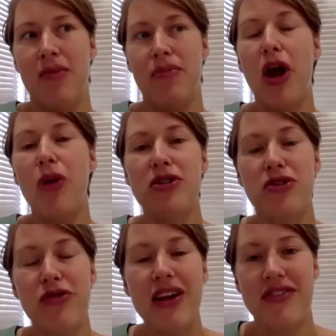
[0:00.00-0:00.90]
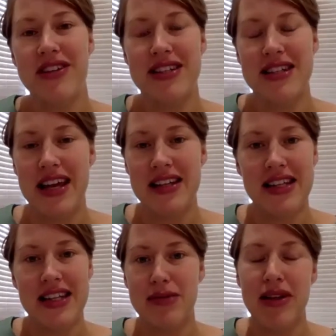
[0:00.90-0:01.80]
be open to revisit it
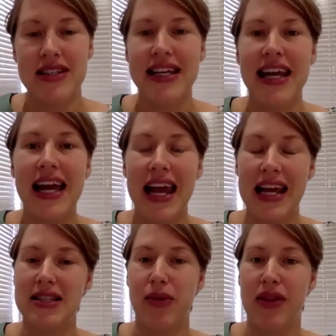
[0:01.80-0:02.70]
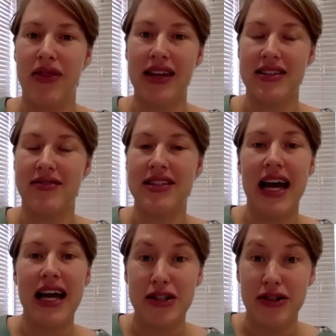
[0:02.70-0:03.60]
6 months, a year later when things have
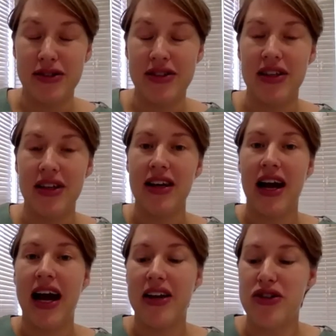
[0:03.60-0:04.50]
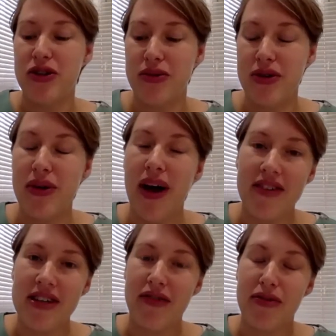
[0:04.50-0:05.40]
settled and you have
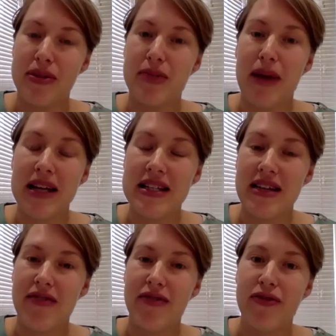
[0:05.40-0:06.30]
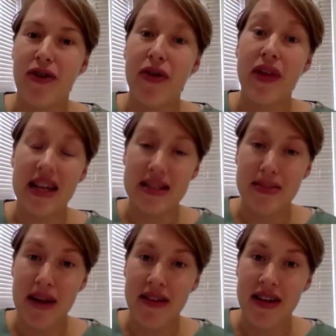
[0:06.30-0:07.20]
a different perspective on the
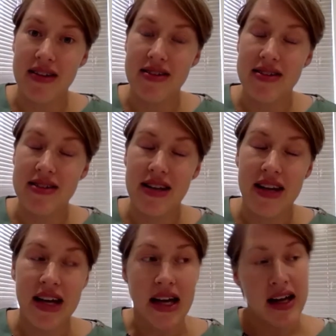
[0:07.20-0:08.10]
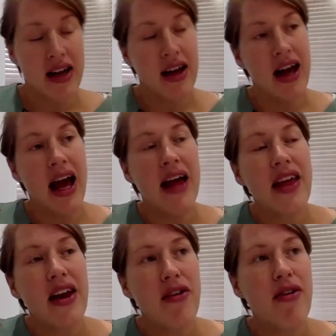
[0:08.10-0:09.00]
experience. And
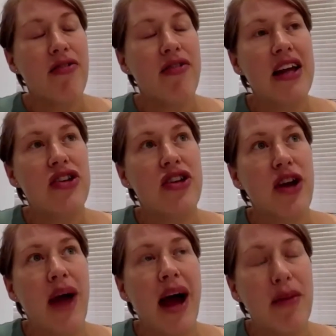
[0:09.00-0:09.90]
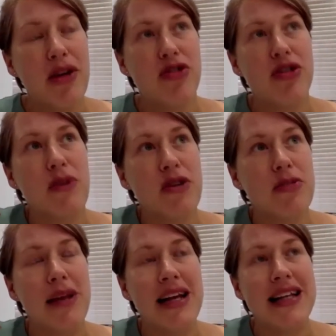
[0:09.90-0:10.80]
then I reflect, you know, how much
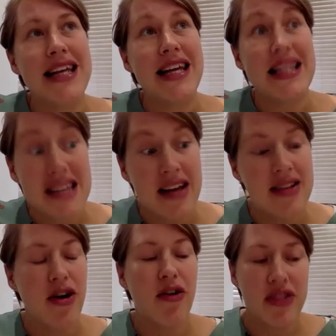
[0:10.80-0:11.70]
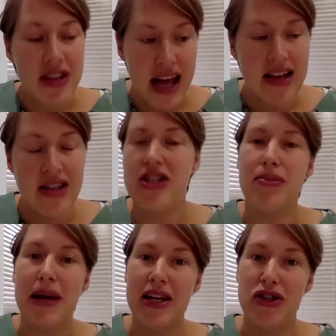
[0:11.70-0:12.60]
responsibility is it of the
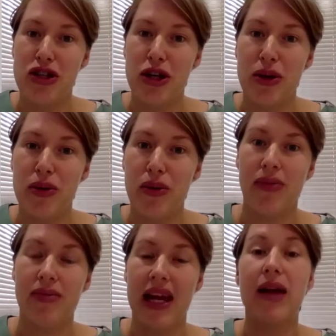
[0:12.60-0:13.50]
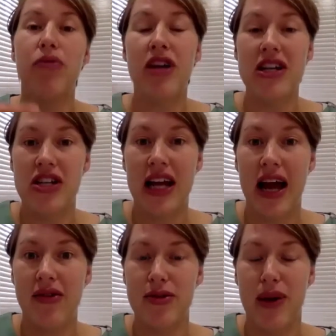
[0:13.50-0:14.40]
NGB to keep reaching
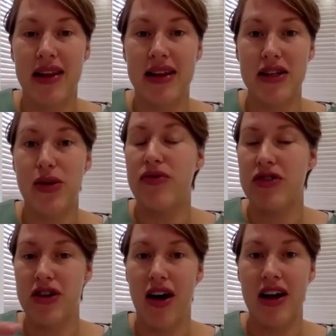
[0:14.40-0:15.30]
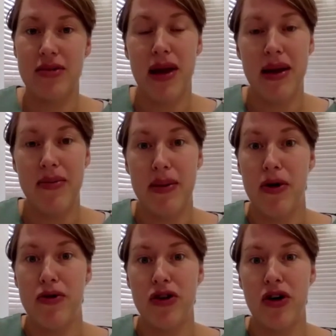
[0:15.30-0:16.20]
out to athletes who have retired and maybe moved